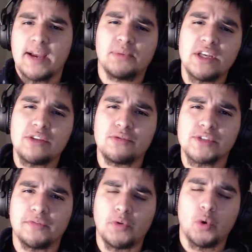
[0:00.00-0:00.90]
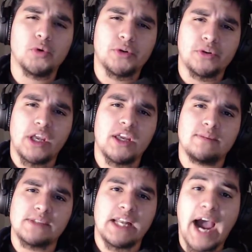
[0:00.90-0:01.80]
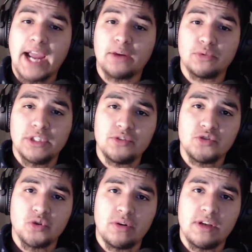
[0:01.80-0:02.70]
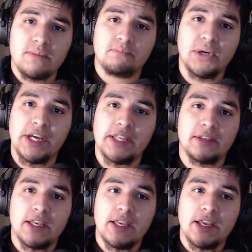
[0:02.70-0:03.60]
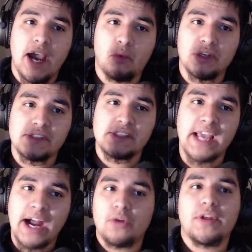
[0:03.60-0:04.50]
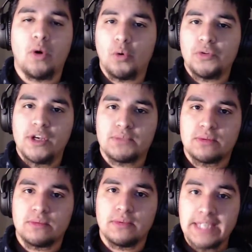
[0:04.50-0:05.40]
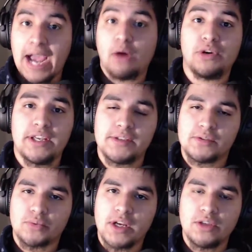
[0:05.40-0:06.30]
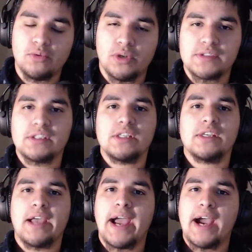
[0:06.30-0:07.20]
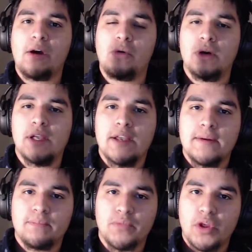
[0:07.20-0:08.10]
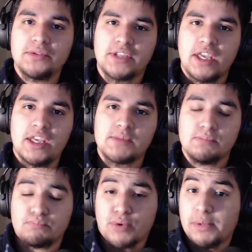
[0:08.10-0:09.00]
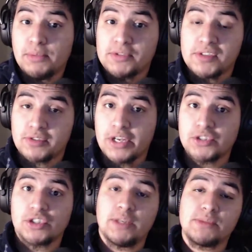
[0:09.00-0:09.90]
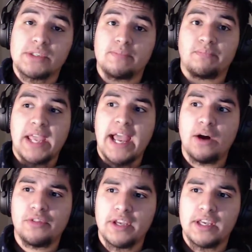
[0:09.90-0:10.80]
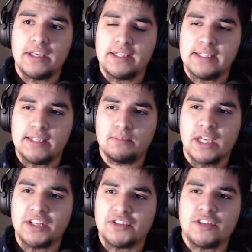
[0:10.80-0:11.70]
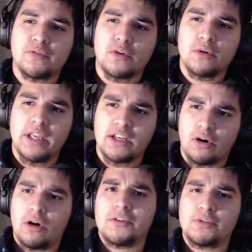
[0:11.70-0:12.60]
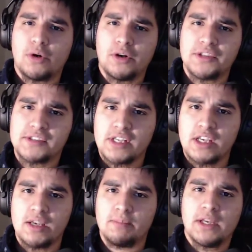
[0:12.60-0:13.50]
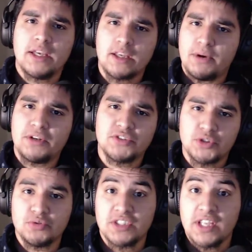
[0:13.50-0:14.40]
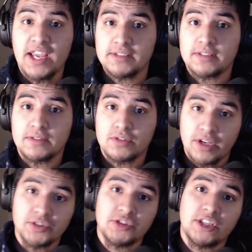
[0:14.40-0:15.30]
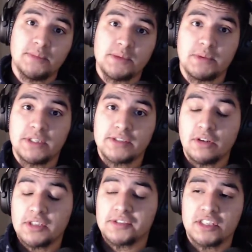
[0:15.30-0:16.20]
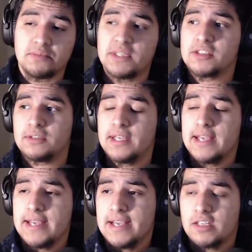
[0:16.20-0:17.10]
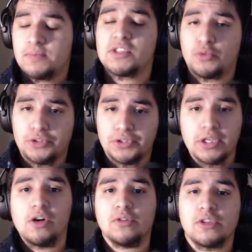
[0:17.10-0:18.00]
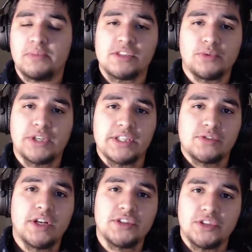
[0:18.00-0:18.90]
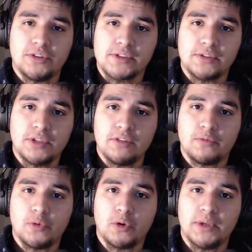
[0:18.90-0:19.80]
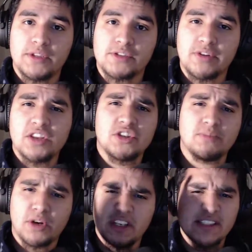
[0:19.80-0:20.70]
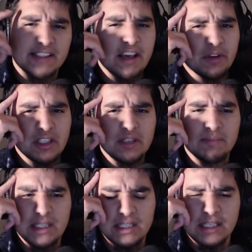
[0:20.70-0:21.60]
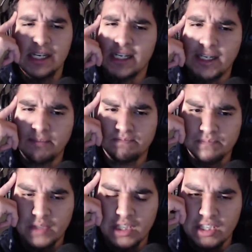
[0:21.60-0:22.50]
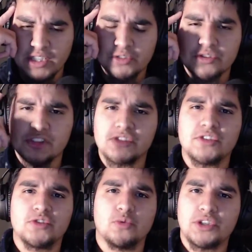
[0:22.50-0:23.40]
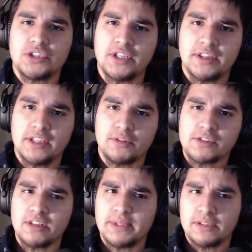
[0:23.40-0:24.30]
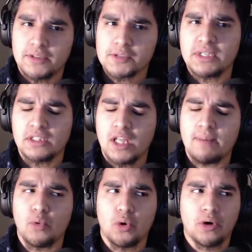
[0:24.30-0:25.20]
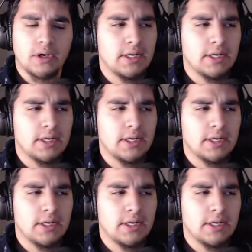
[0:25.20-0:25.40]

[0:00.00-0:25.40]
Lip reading: playthroughs of older games that I really enjoy, but I want to see how they hold up nowadays, right? You want to see how those games, probably mostly strategy games, how they kind of differ and also are the same compared to today's strategy games, because honestly, it depends on where you go. It depends on what kind of strategy you're also looking for. But the strategy market has definitely been in an interesting situation. I think there's been a lot more,